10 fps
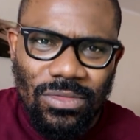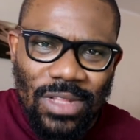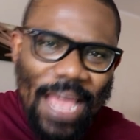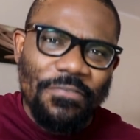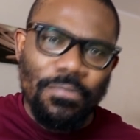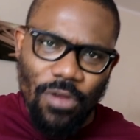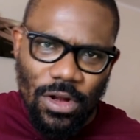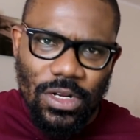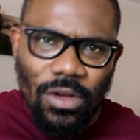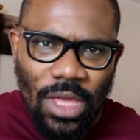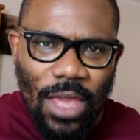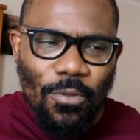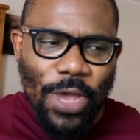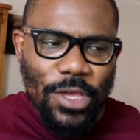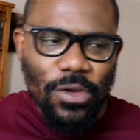Life abroad, okay,
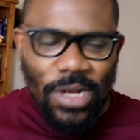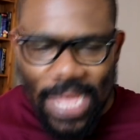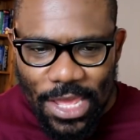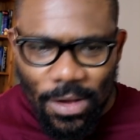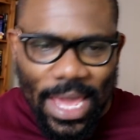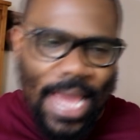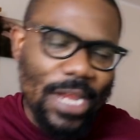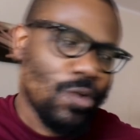where you lay your head,